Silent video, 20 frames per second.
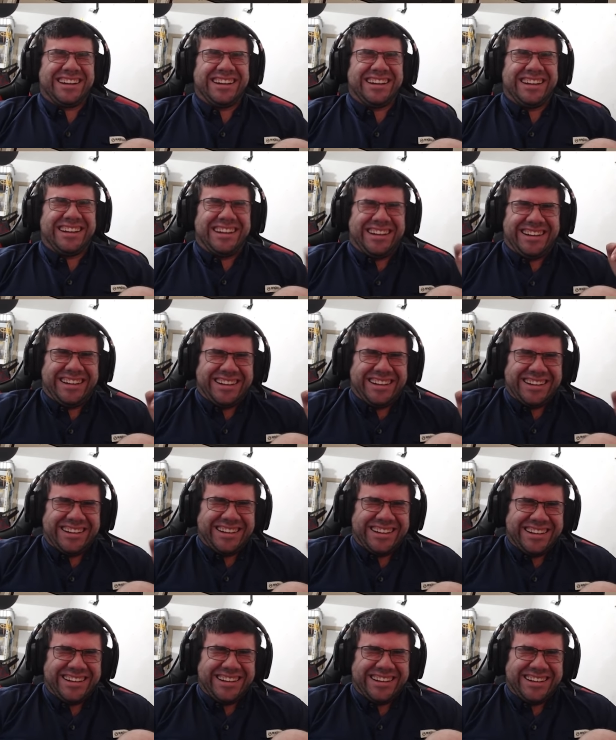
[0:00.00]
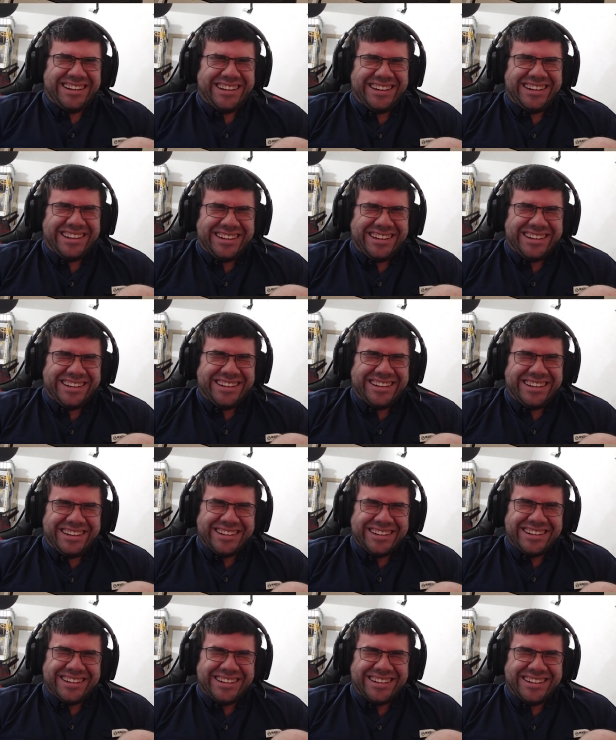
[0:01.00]

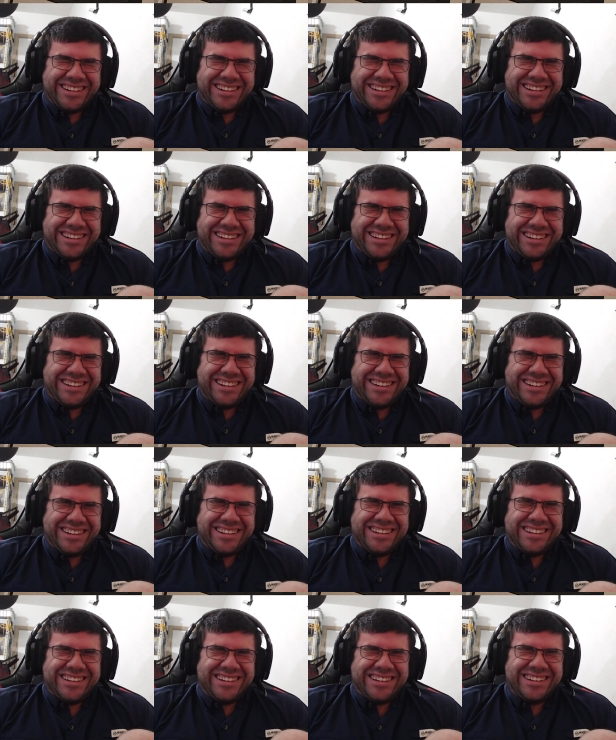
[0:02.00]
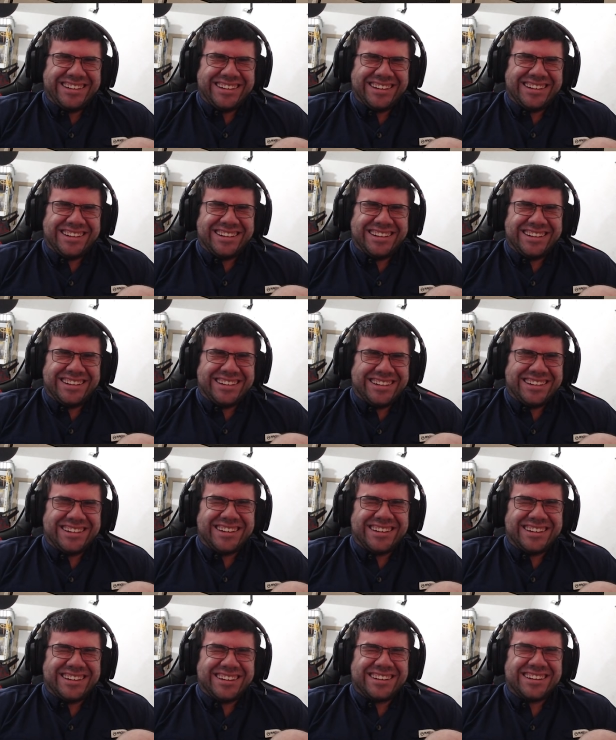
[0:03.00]

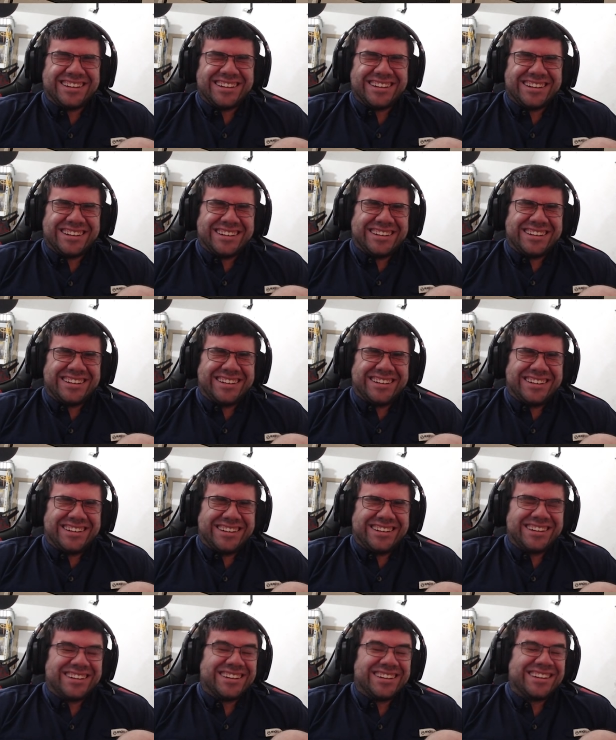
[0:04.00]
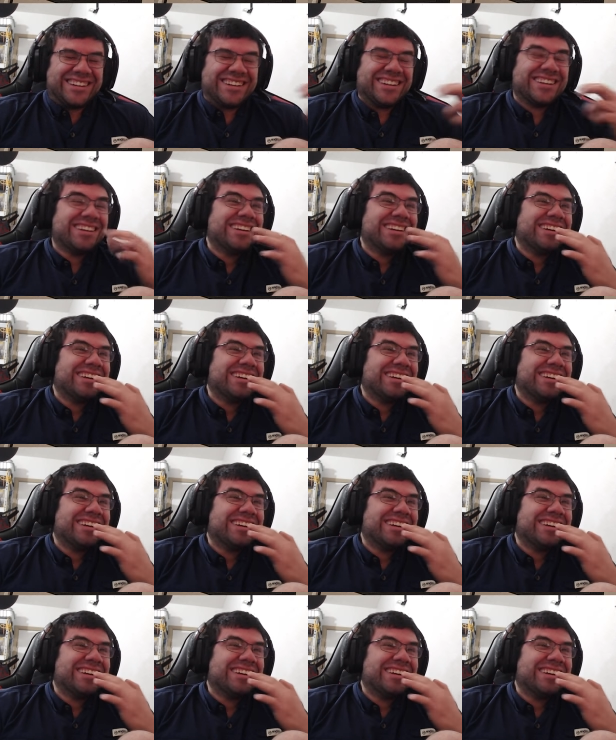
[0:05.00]
(no one is talking)